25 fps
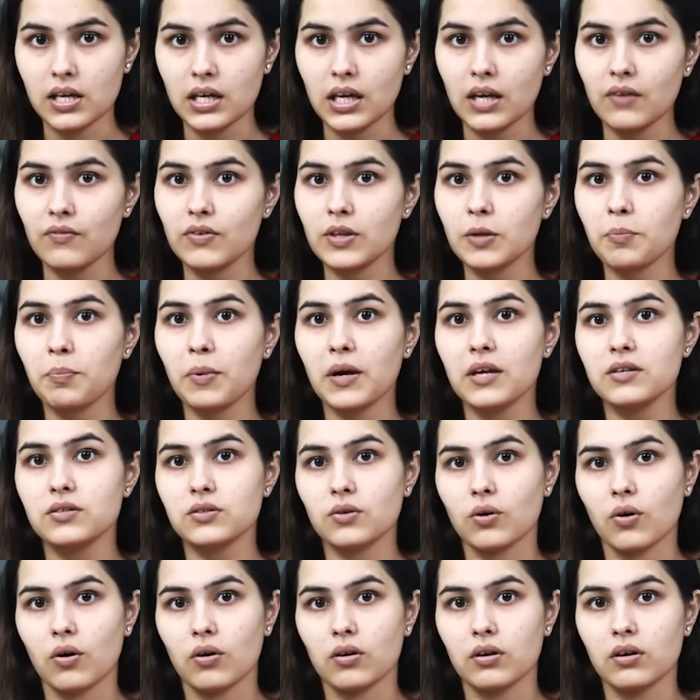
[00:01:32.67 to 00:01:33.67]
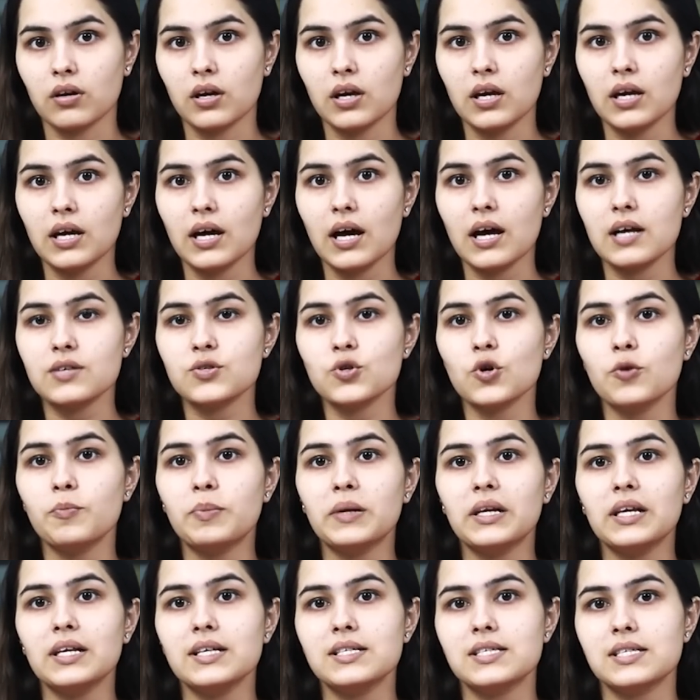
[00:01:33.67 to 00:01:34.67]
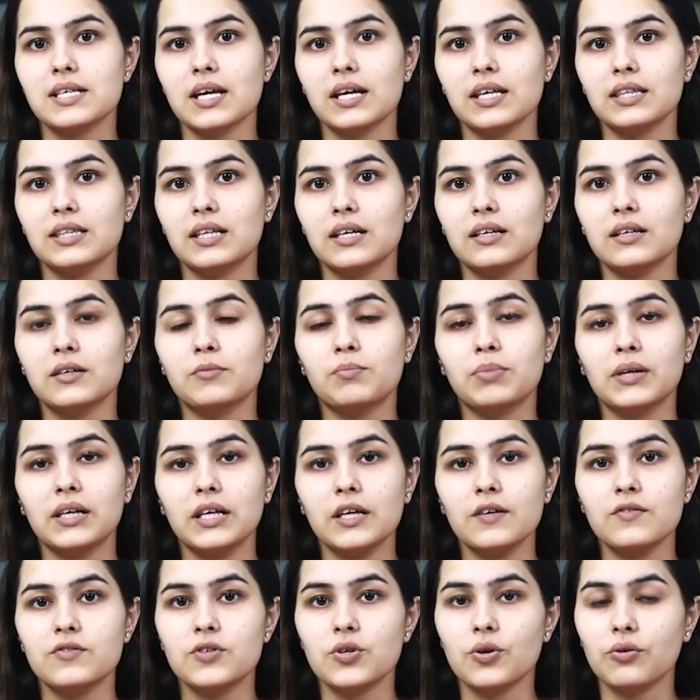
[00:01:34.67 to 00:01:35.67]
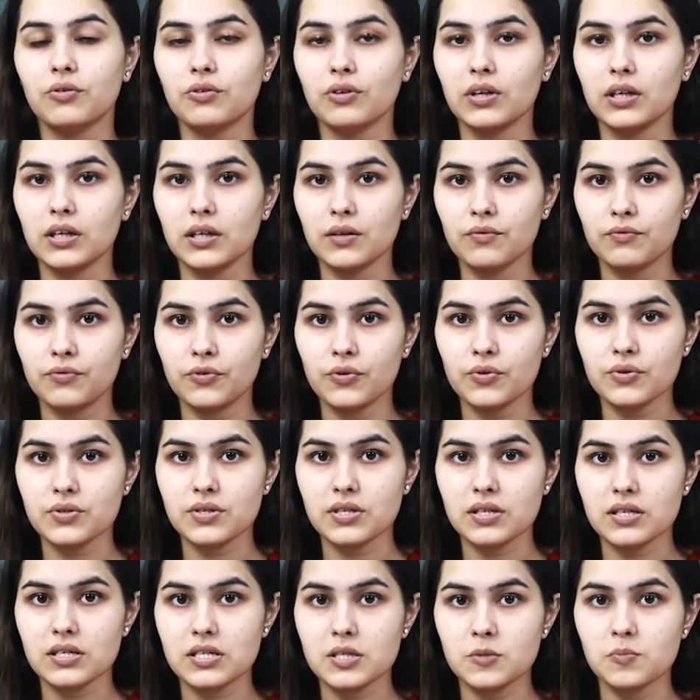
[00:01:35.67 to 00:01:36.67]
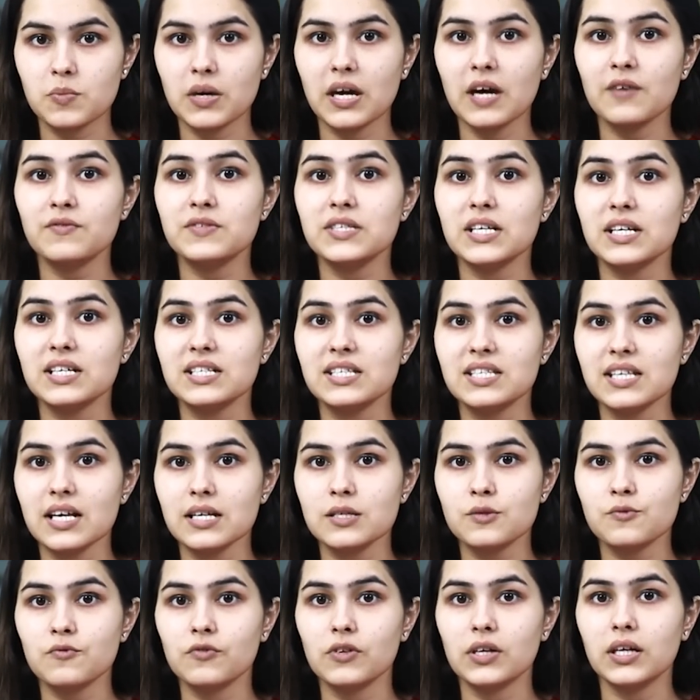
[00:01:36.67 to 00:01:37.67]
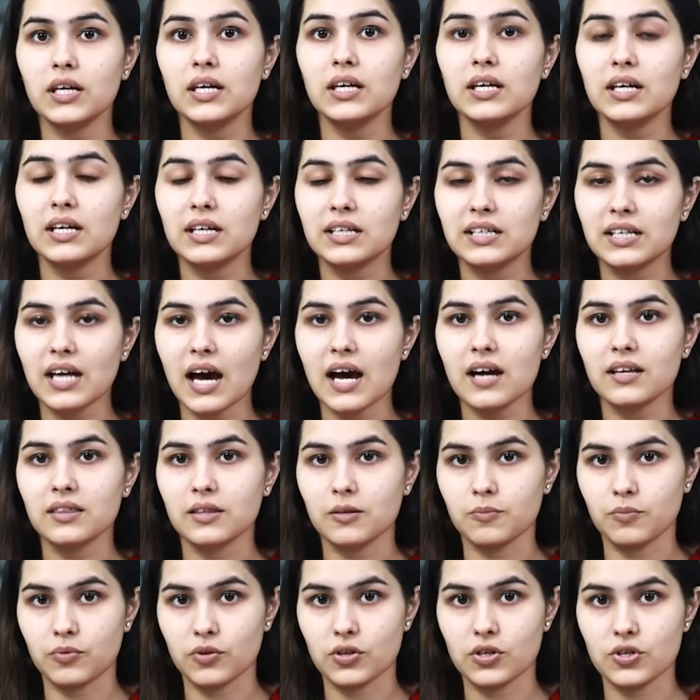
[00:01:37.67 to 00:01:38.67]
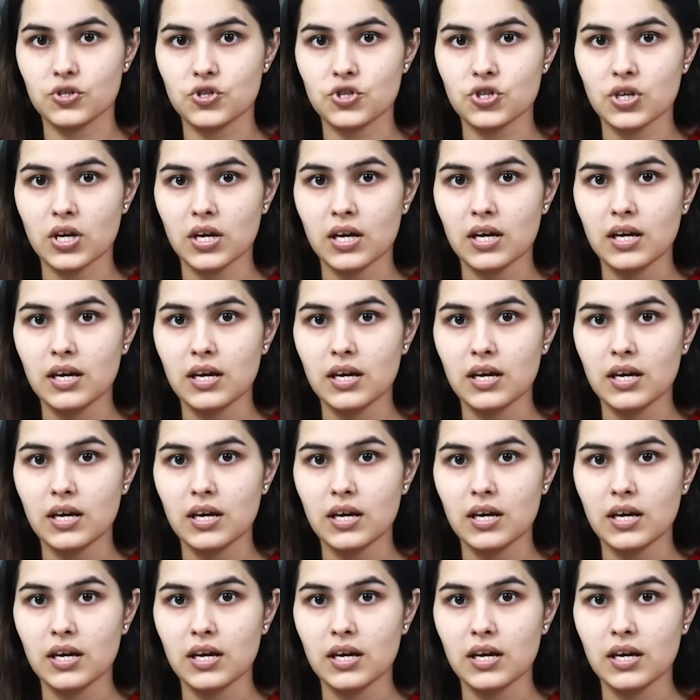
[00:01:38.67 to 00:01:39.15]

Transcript: Even the Pentagon has openly said that it believes Ukrainian forces may have successfully attacked the bridge.